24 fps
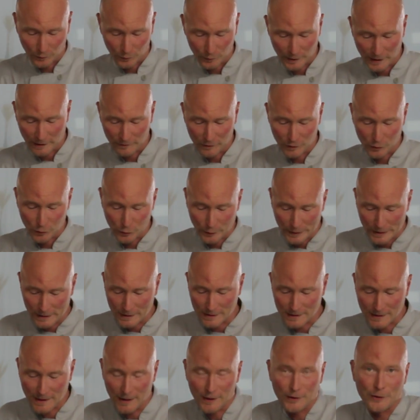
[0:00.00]
We have the green
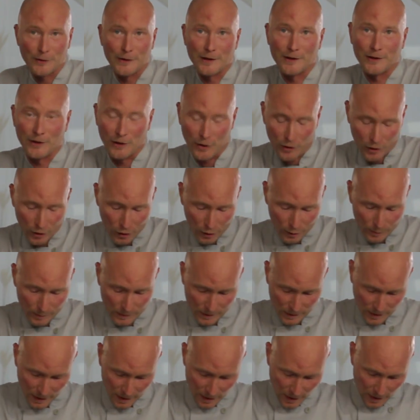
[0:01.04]
celery and the
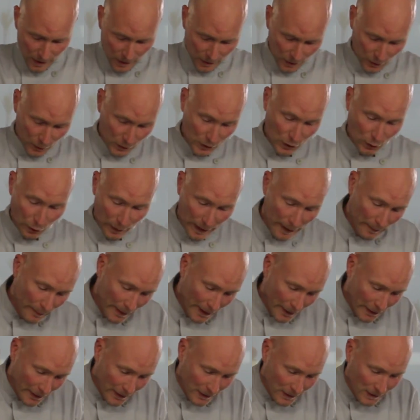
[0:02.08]
herbs. Those
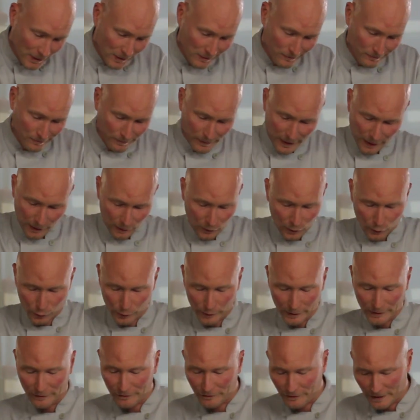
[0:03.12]
cranberries make it look
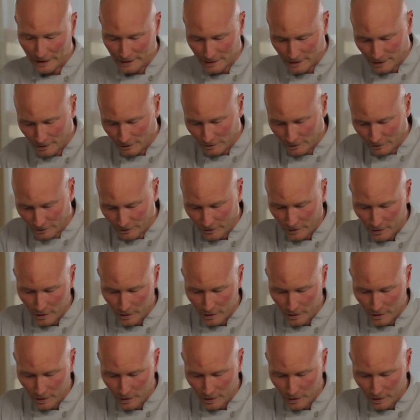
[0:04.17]
really festive.